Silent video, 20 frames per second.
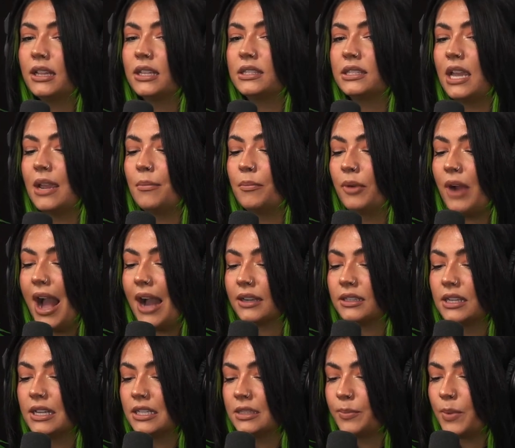like the same
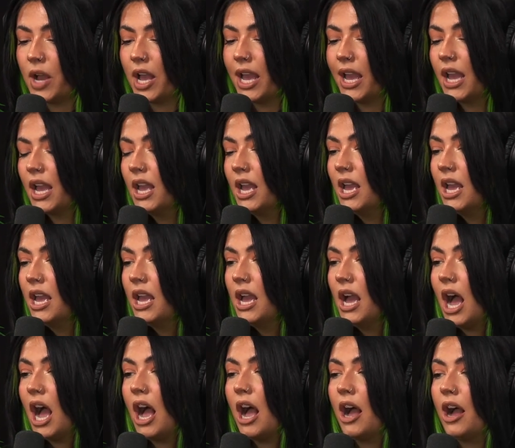practice, but
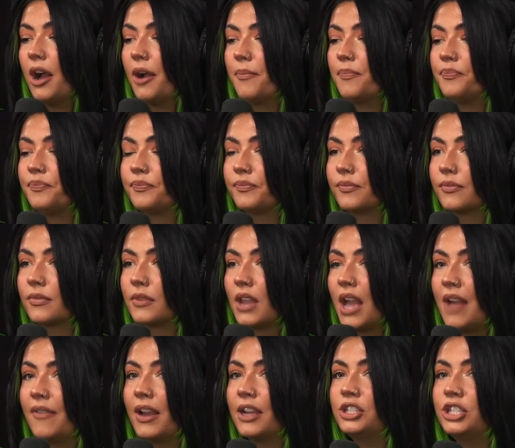I've
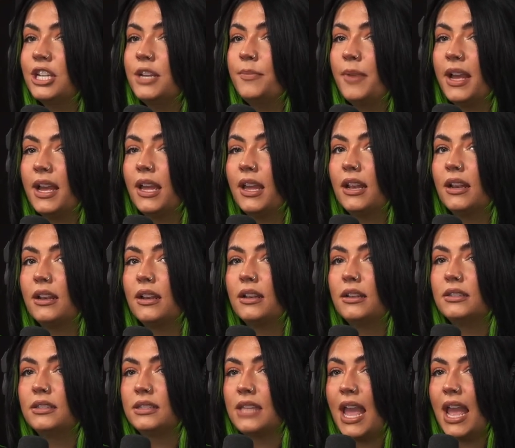actually
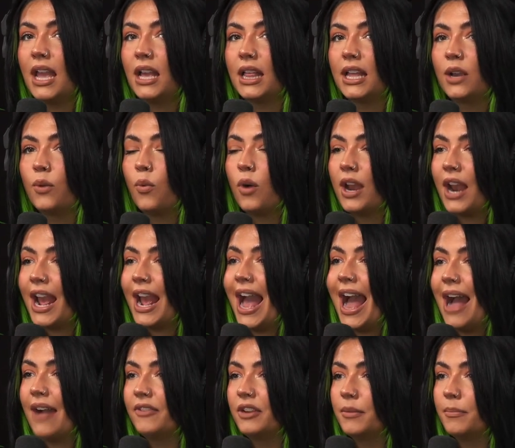been saying like what I
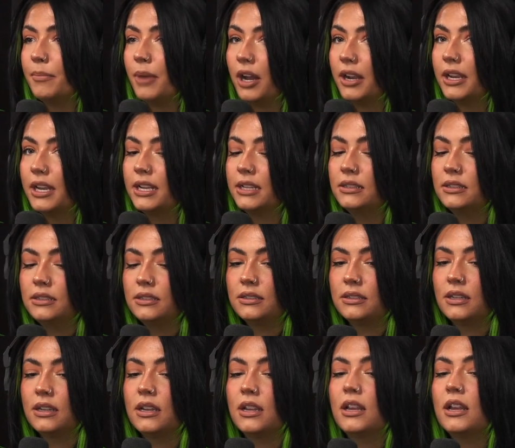have in
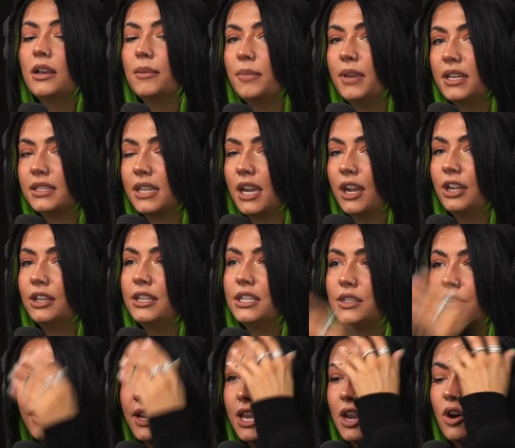abundance, because I heard
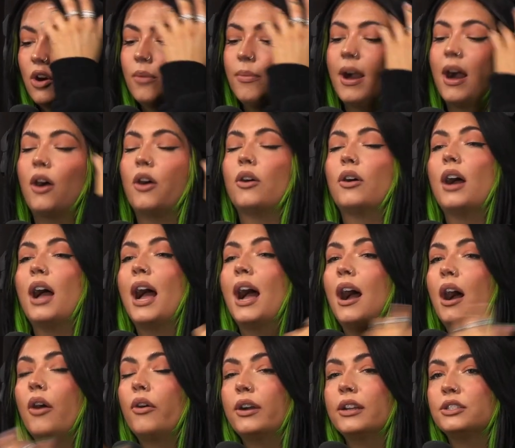this video about
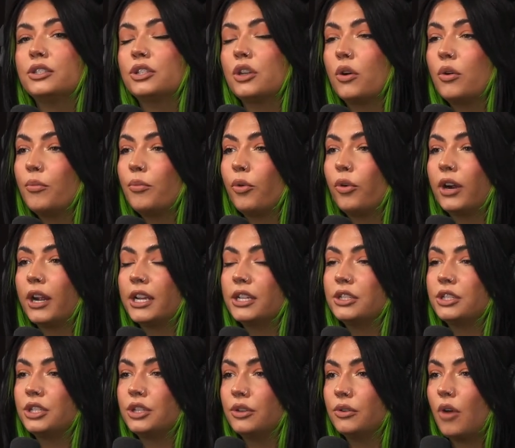how it's so
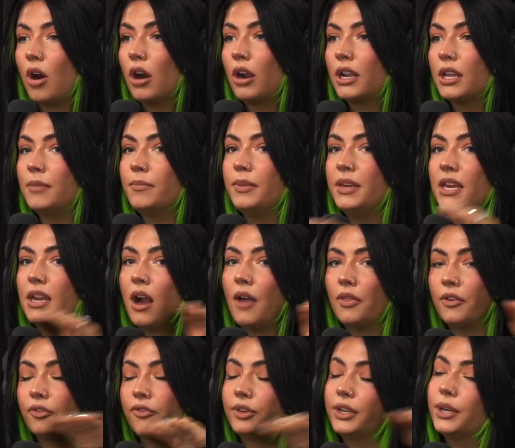important to already be
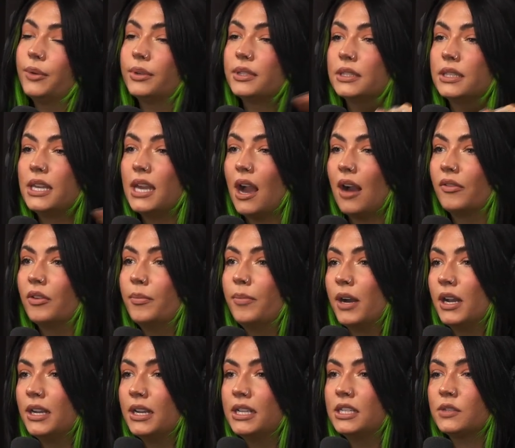on the frequency of
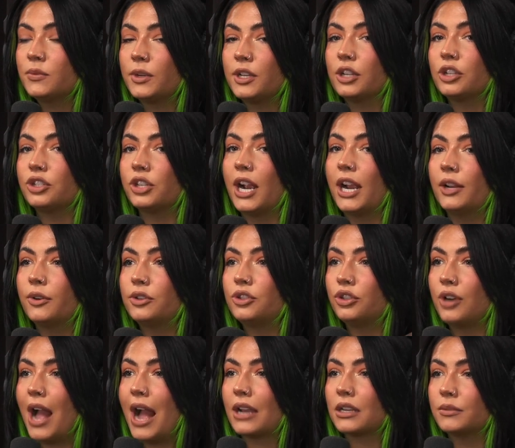abundance when you're trying to
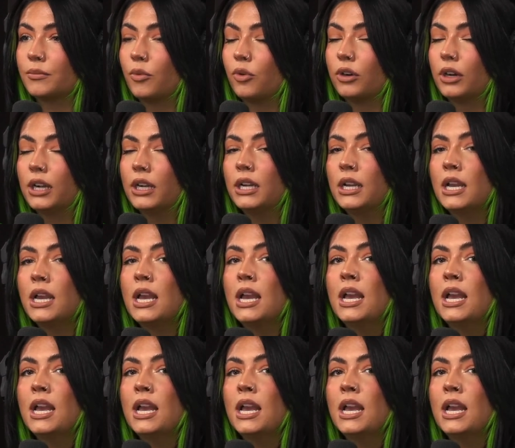attract more.